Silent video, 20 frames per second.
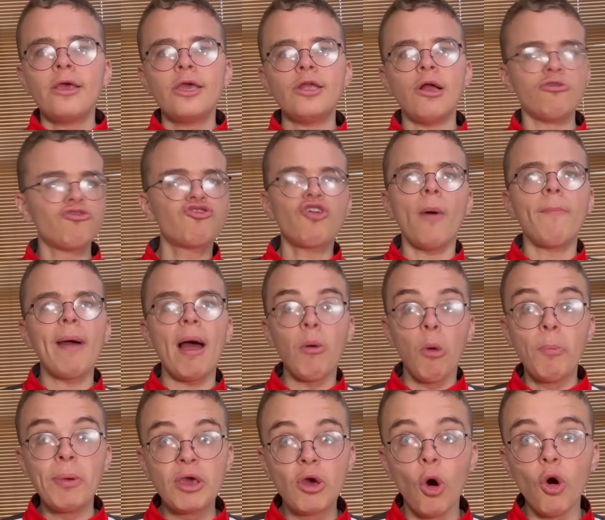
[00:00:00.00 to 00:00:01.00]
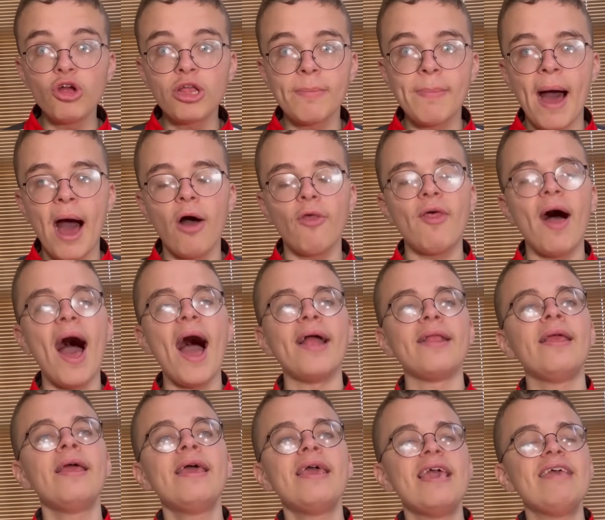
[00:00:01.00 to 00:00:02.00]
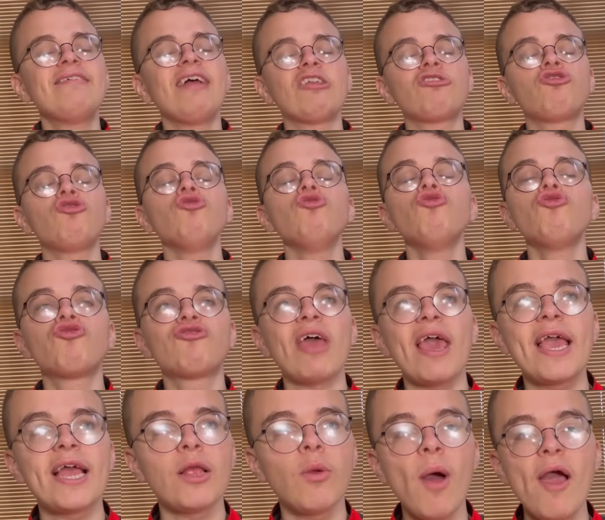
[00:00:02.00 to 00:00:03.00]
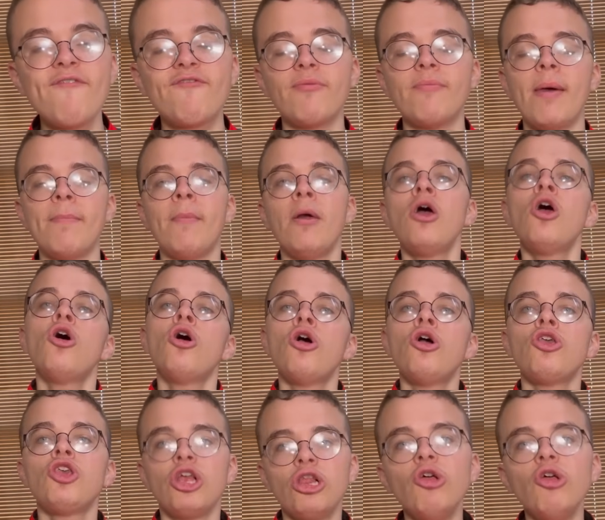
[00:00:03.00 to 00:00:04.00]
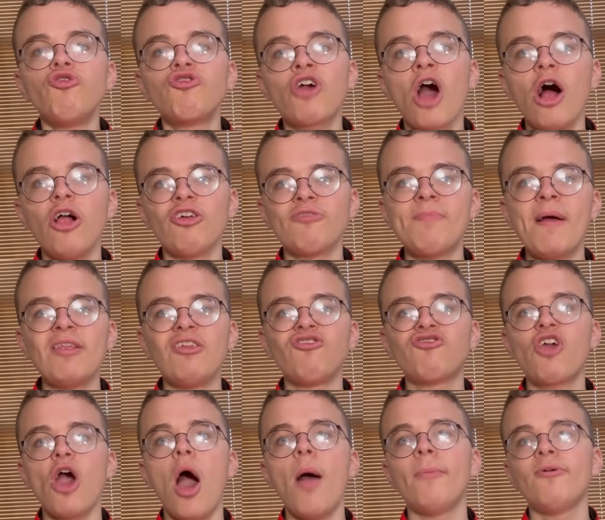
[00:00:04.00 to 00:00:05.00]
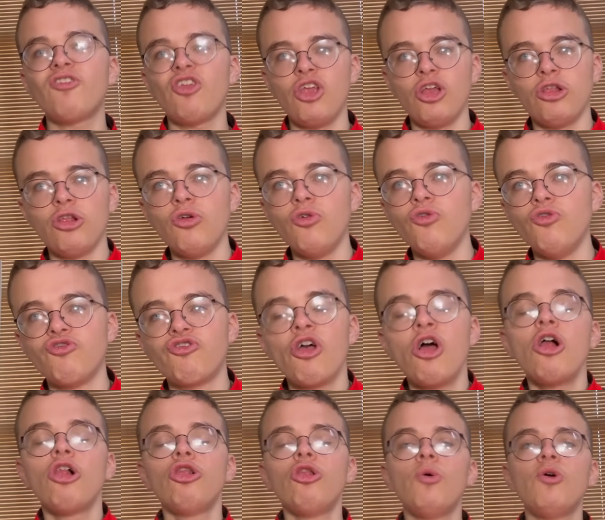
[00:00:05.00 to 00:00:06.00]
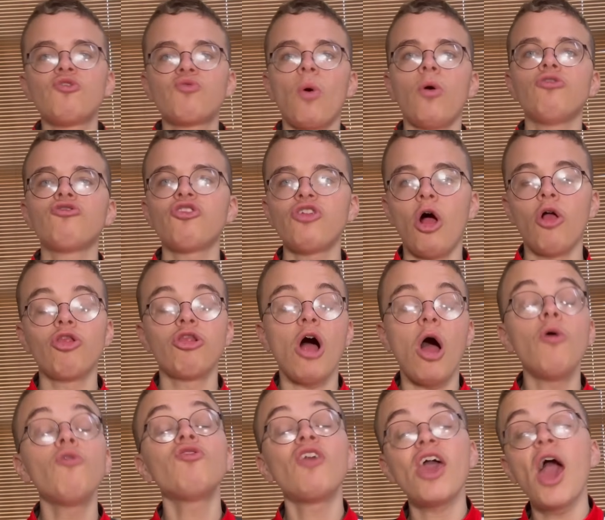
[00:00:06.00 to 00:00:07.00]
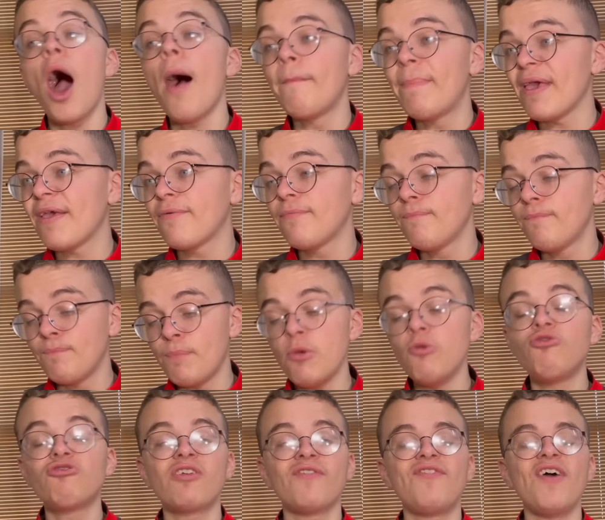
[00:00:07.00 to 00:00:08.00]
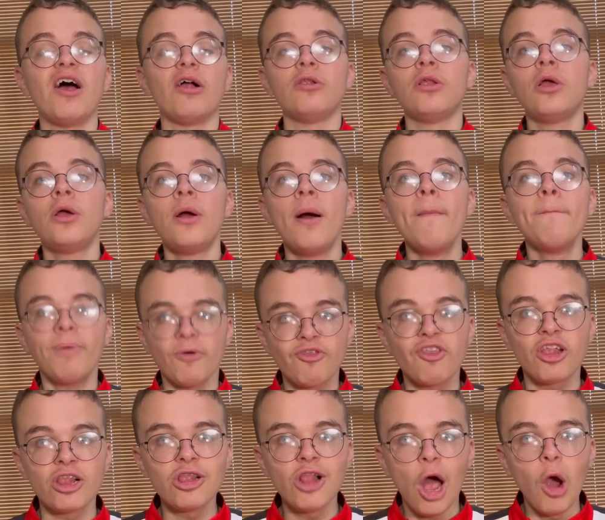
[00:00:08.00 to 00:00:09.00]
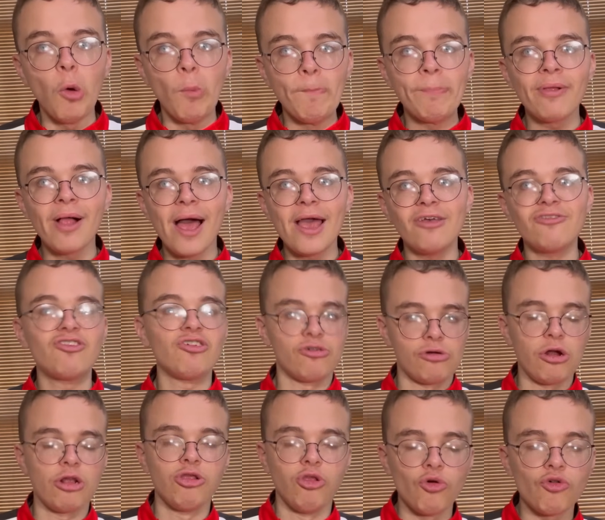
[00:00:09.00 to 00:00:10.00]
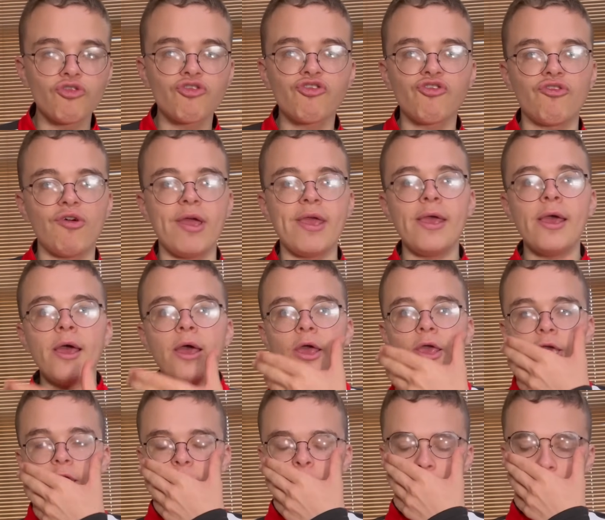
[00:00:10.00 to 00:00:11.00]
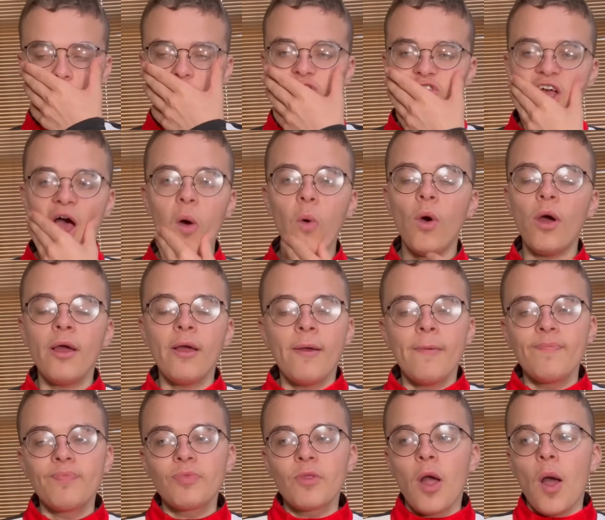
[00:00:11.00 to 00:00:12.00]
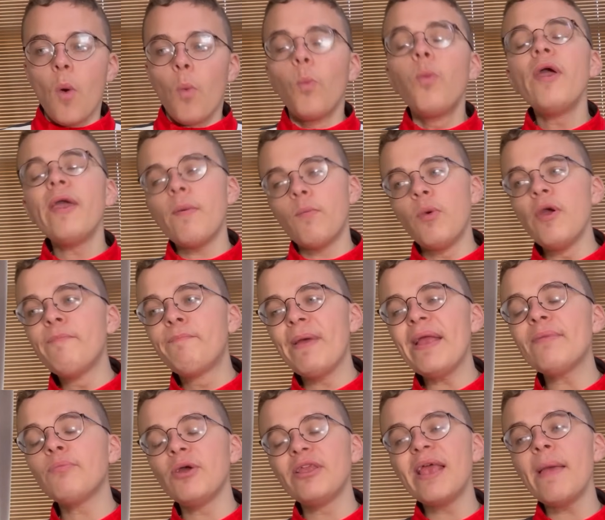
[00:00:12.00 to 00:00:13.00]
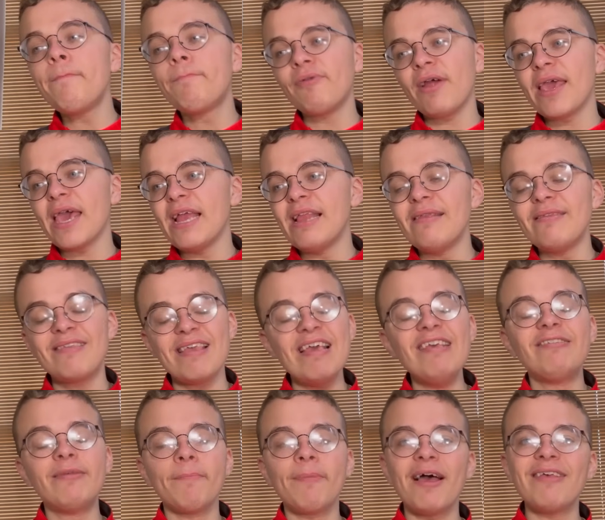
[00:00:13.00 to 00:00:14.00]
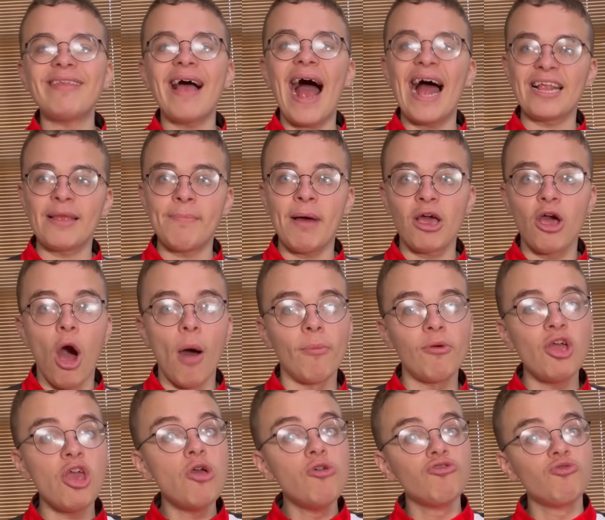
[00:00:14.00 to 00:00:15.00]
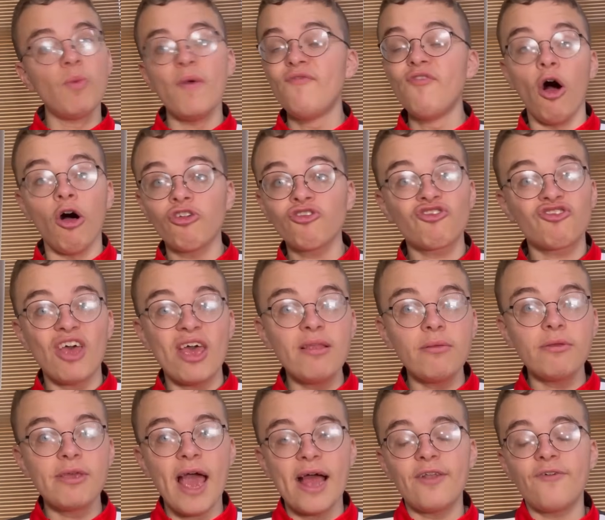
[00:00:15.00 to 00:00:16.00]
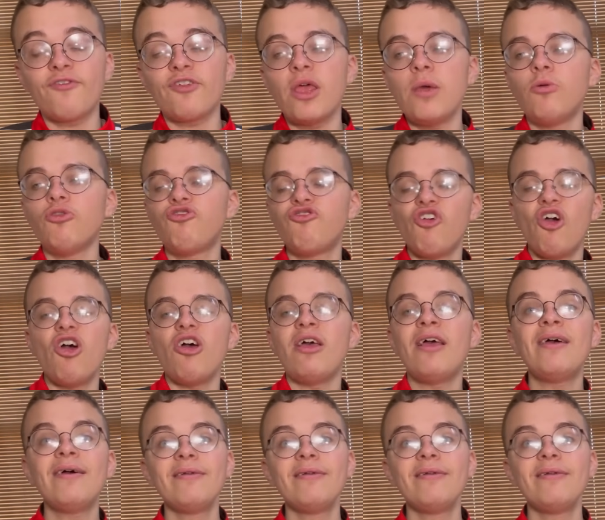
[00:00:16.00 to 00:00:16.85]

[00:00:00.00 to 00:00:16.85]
You know, Scott Brown would be gutted about that and he's had tools taken away from him. You Carlos Mendes Gomez and you lose Lewis Warrington on loan. They are big boots to fill. But the loan players, they're a luxury, you know. So we we bit, we did bring in decent players like Adam Montgomery, who we've not seen yet in the Fleetwood shirt.